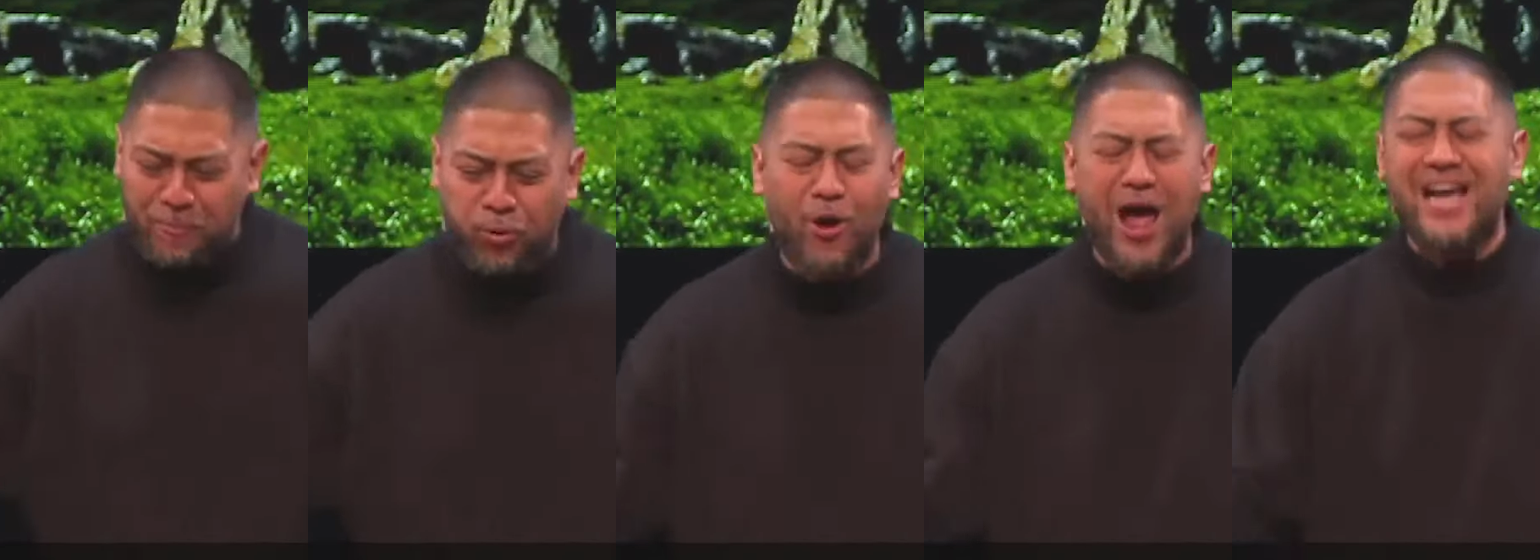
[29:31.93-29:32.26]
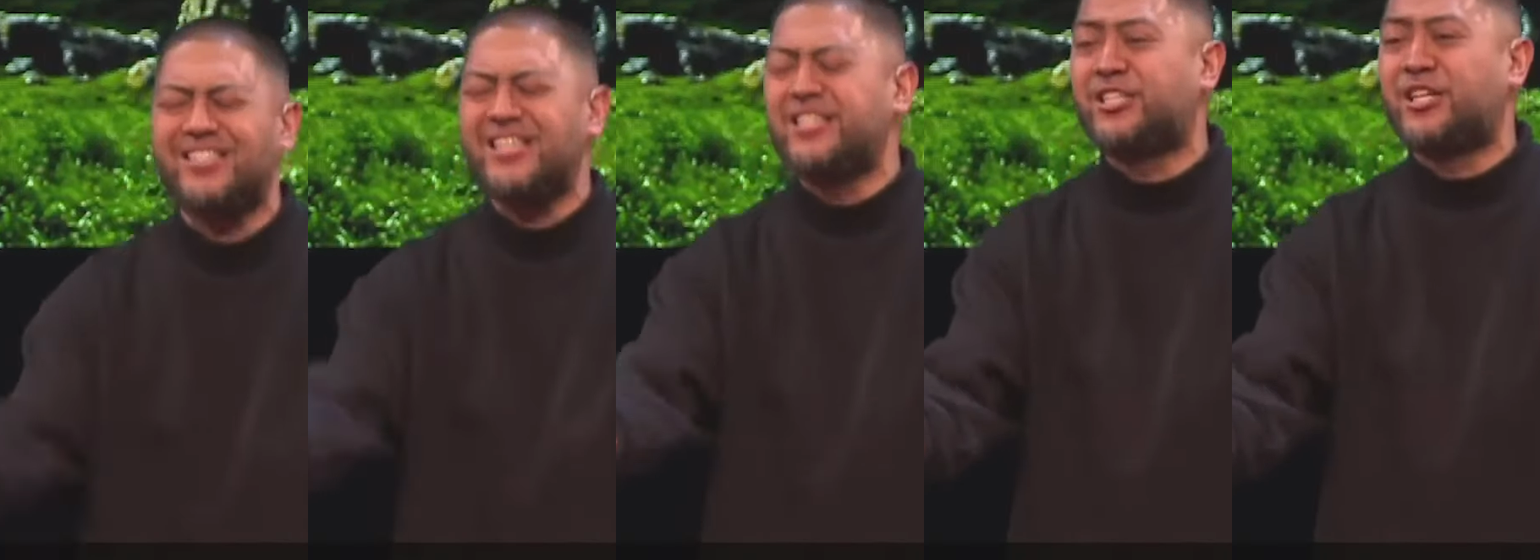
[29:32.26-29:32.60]

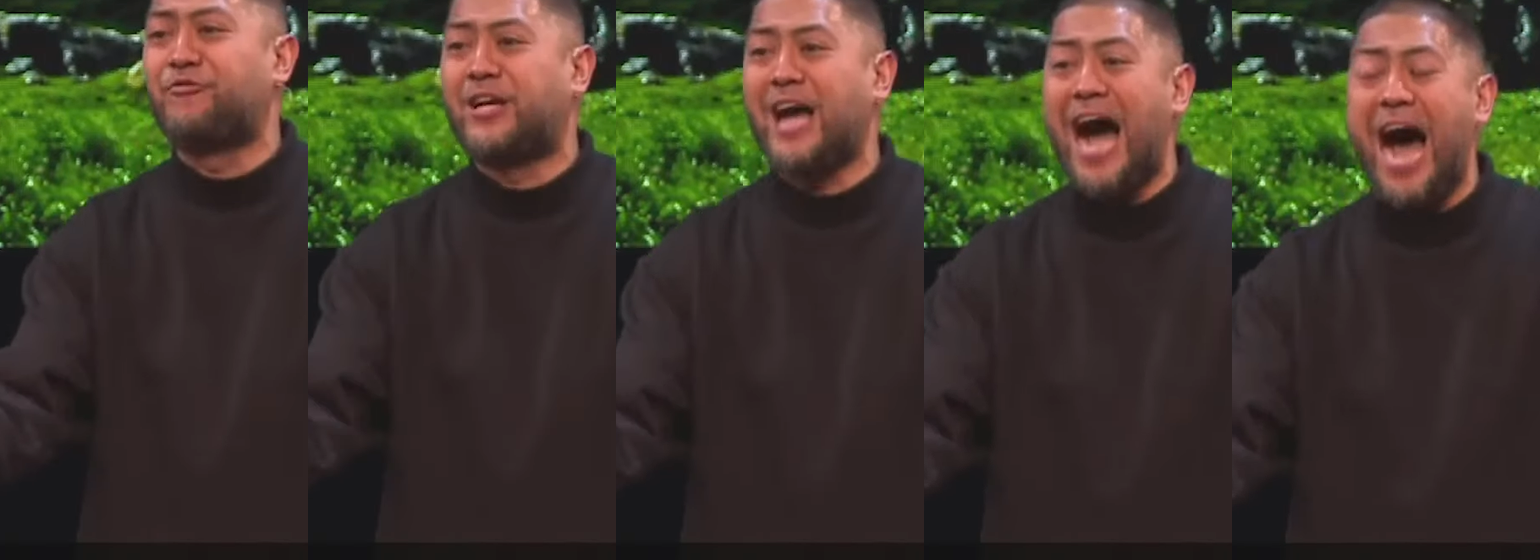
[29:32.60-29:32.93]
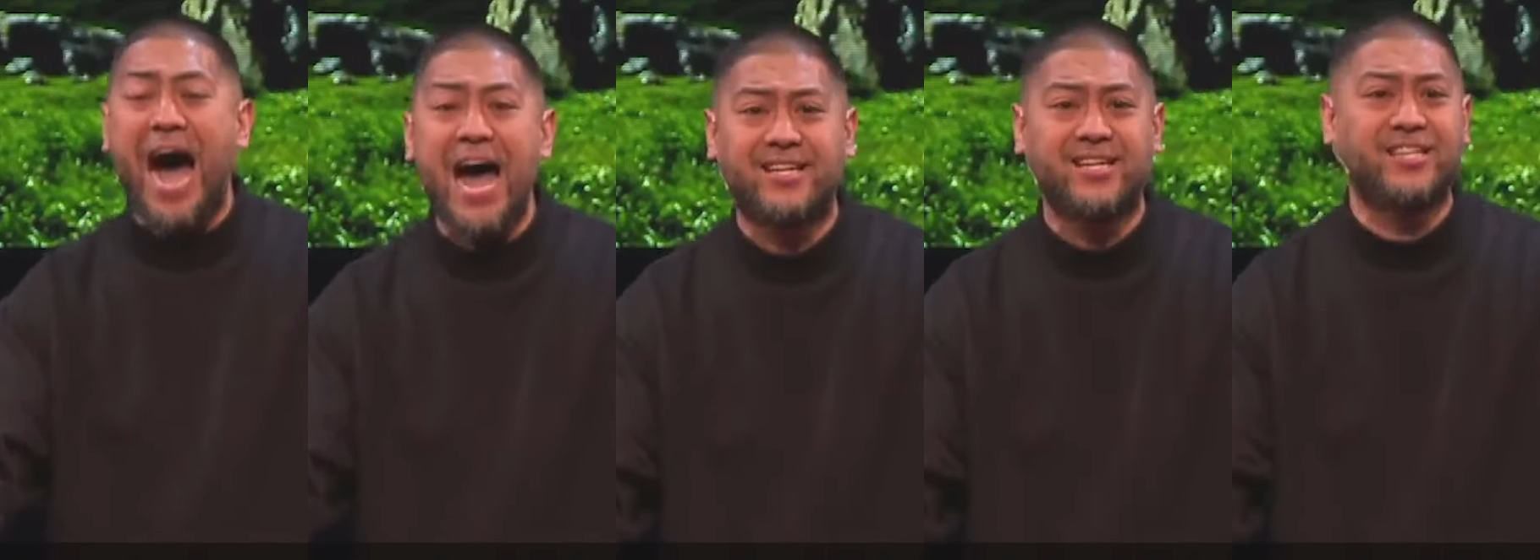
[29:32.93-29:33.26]
presence of
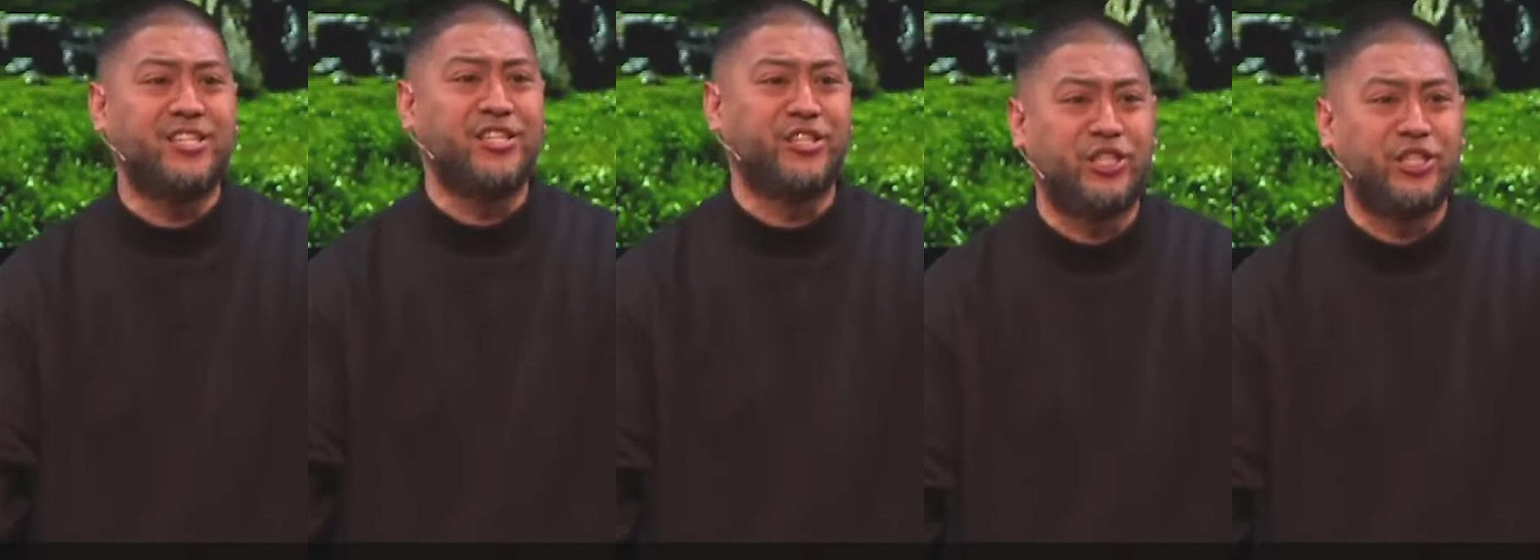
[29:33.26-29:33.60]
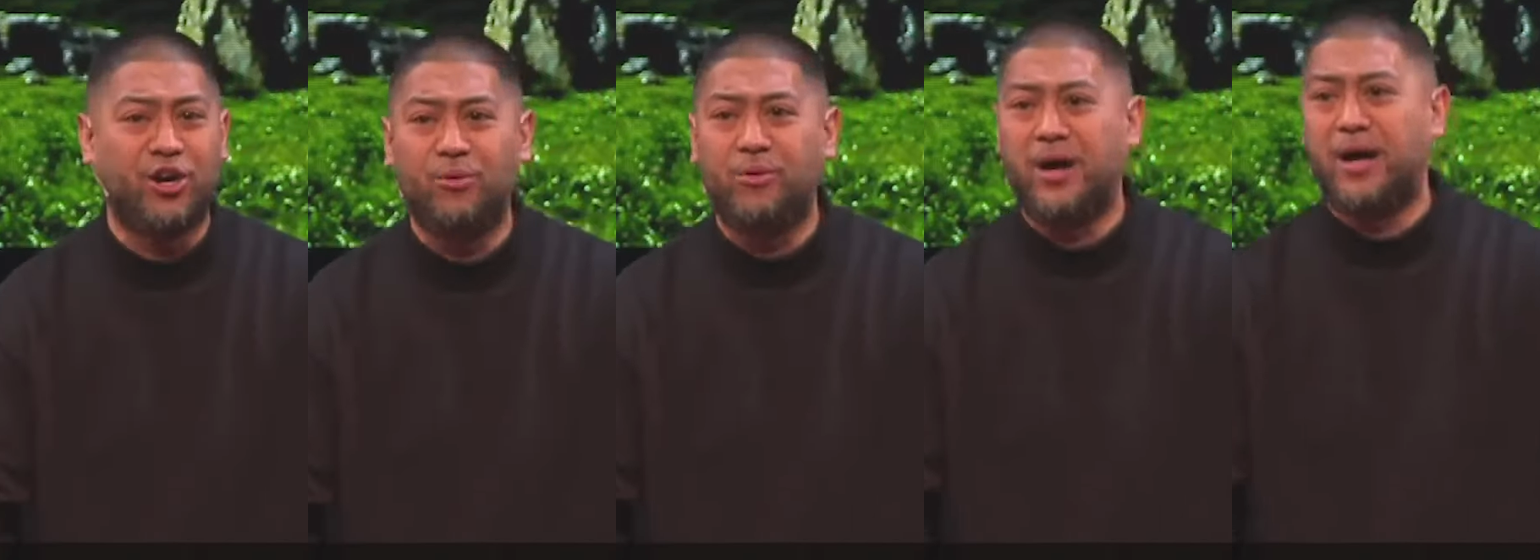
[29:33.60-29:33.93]
God doesn't
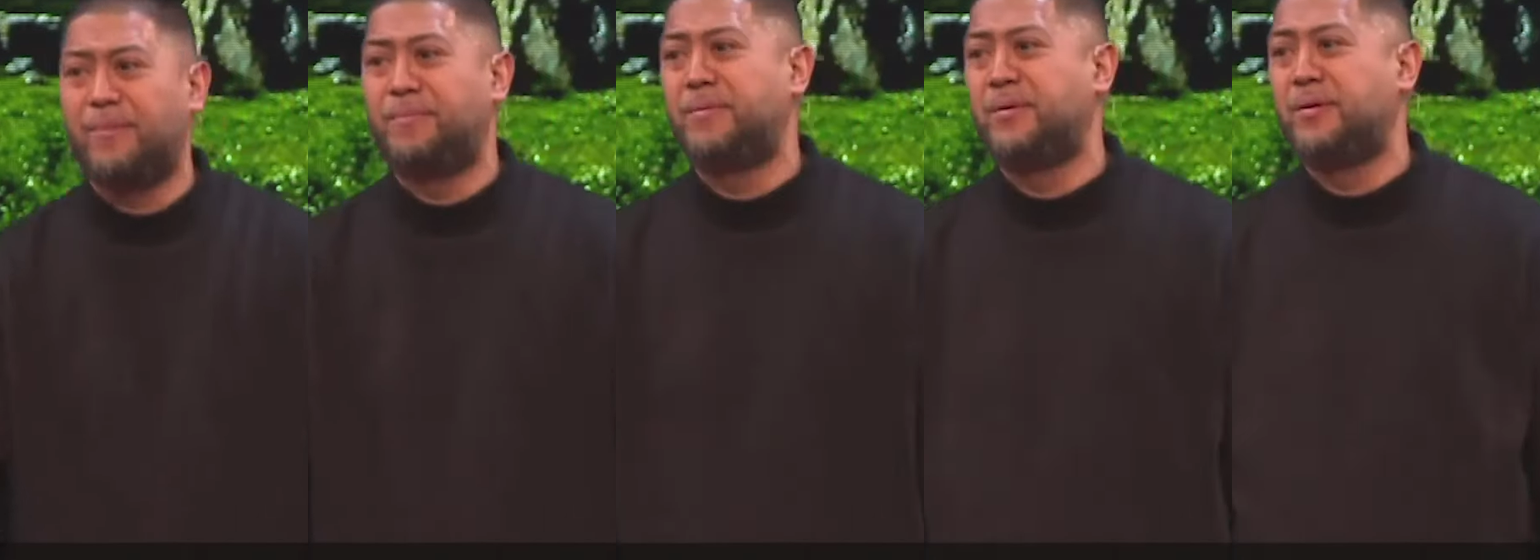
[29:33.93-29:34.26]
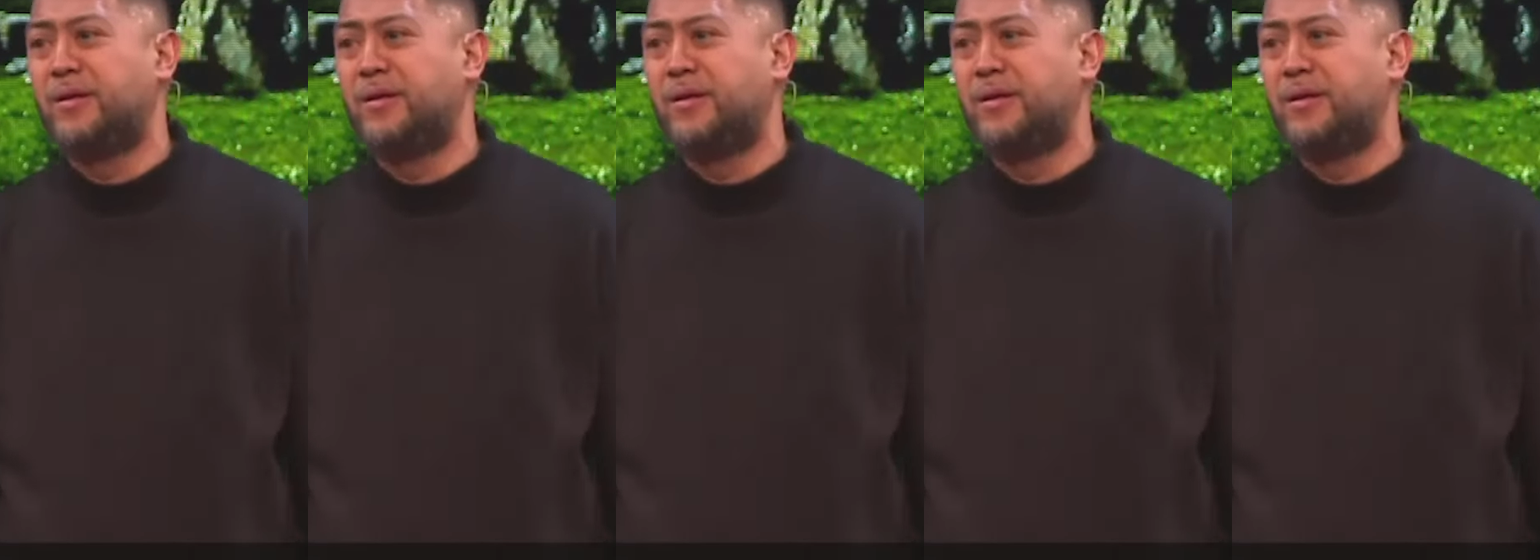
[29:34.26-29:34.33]
show up.